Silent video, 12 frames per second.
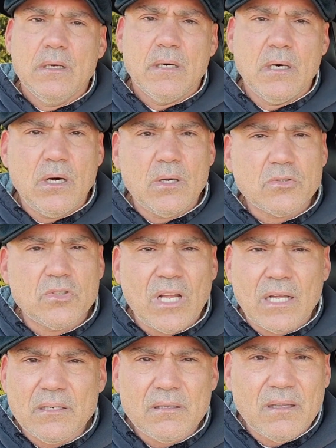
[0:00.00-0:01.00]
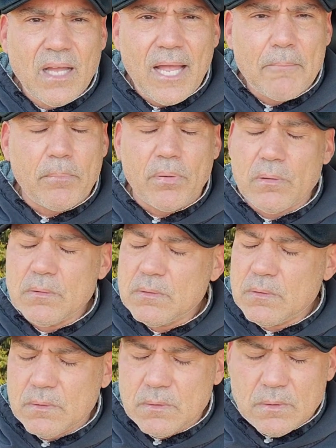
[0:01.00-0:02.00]
Oh, Johnny Depp.
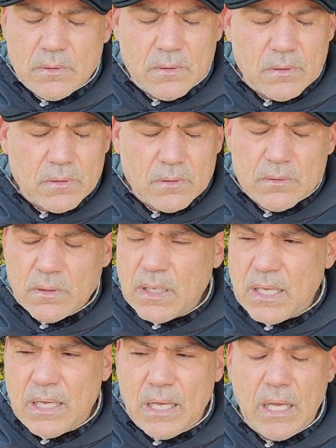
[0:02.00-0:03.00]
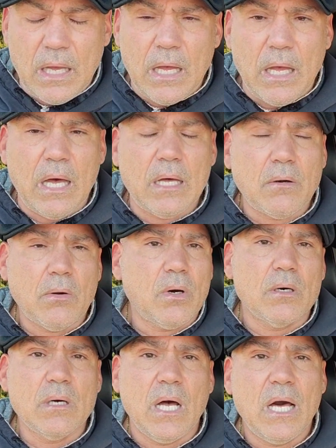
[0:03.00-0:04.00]
Oh, I don't
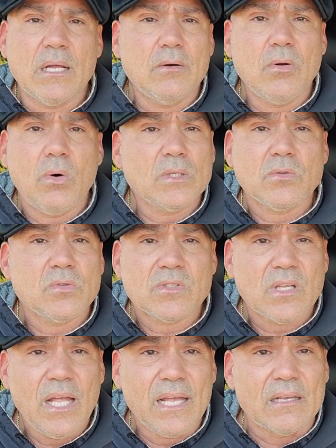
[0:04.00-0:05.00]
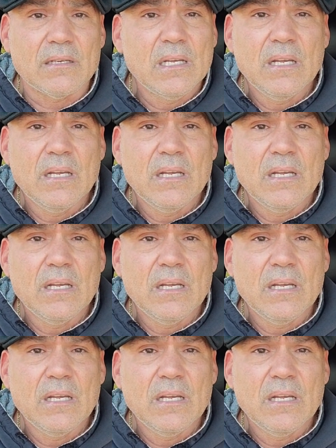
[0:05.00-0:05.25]
know. I don't know what to say.